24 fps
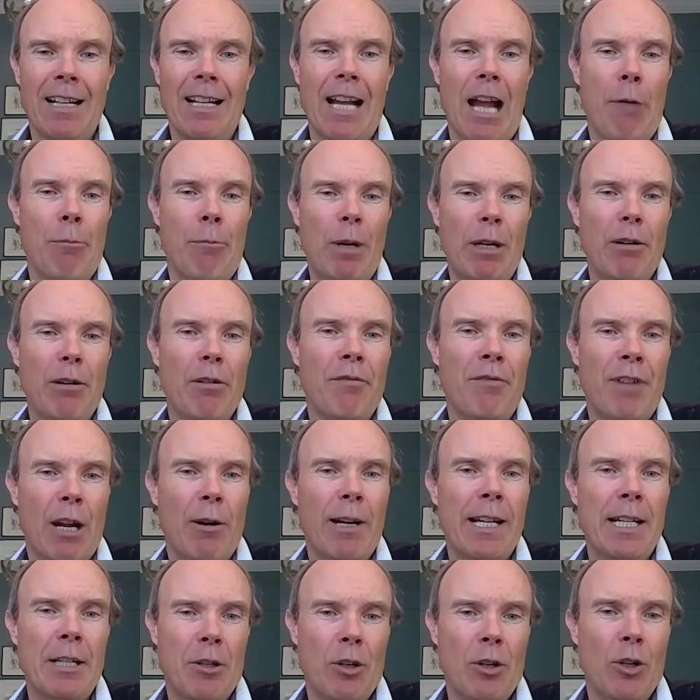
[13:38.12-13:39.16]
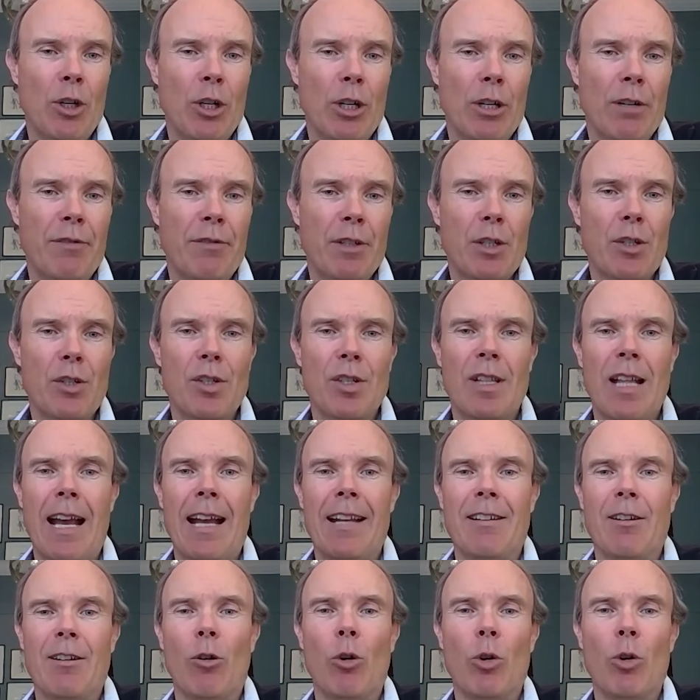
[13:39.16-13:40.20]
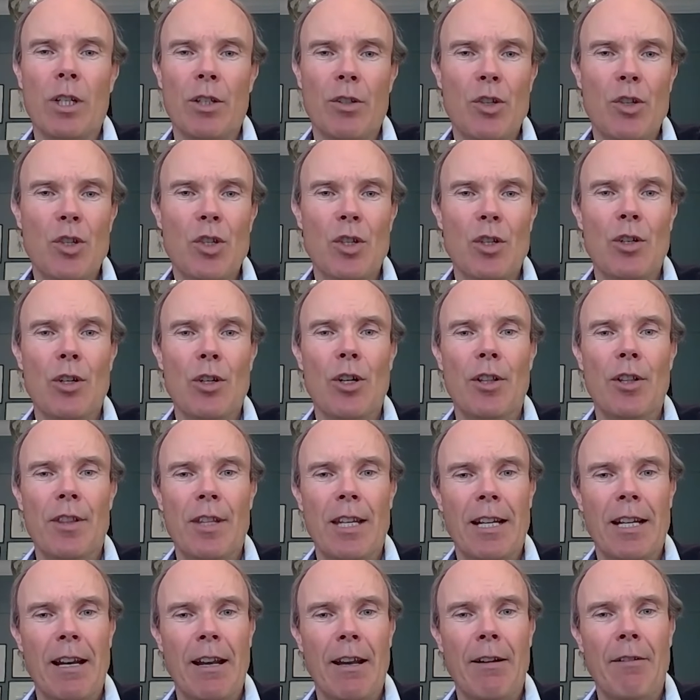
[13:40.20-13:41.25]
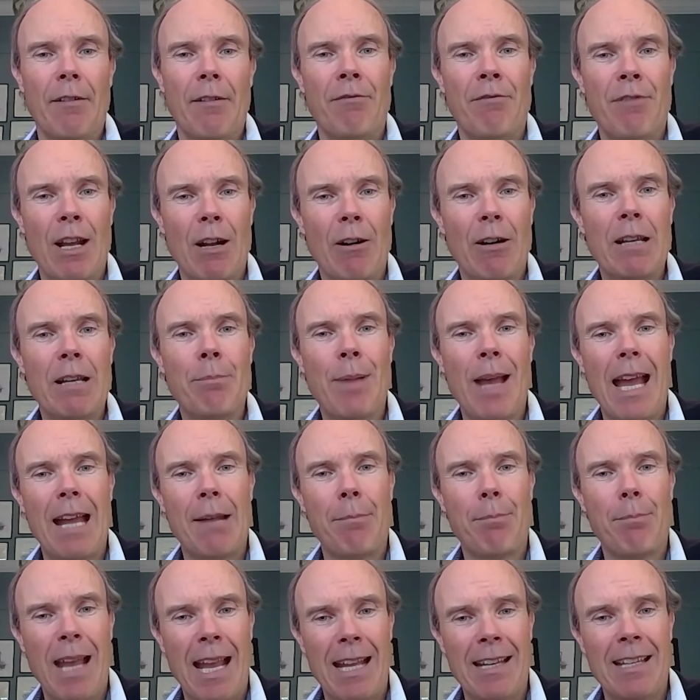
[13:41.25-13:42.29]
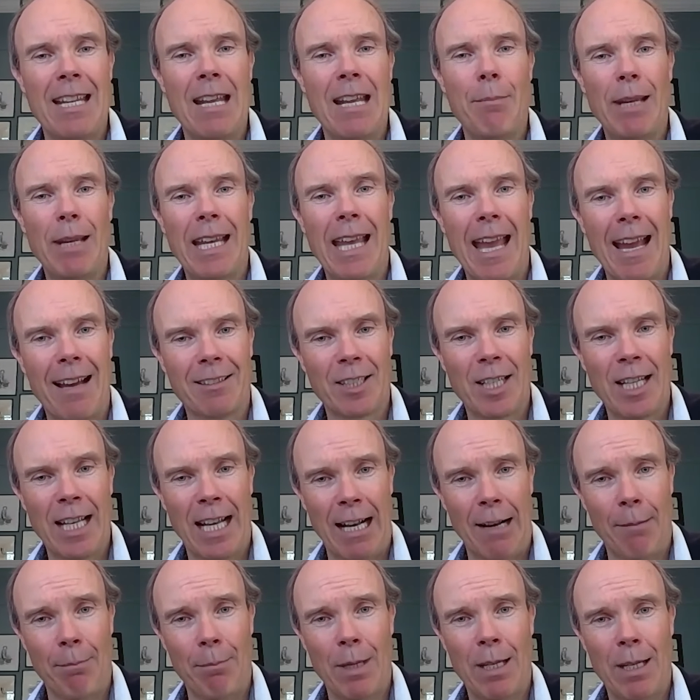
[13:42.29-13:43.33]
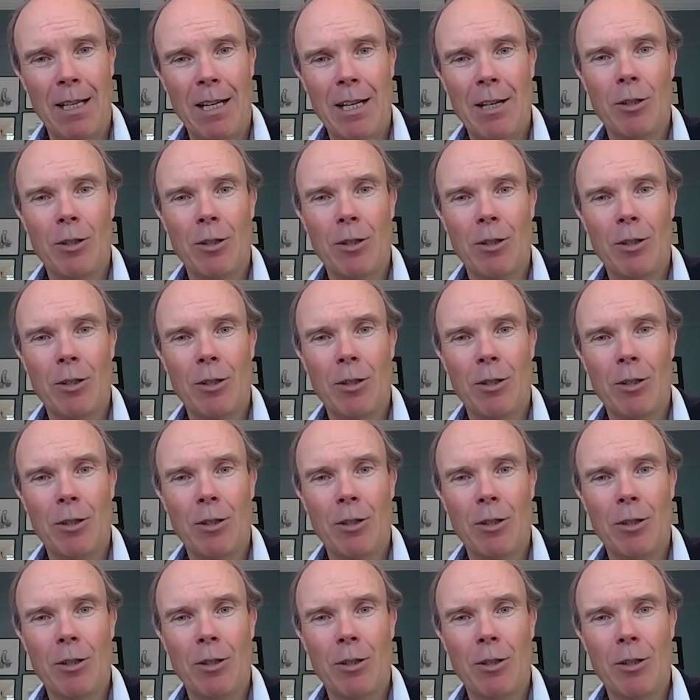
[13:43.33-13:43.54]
And we were very nervous or concerned that a very bad pandemic outcome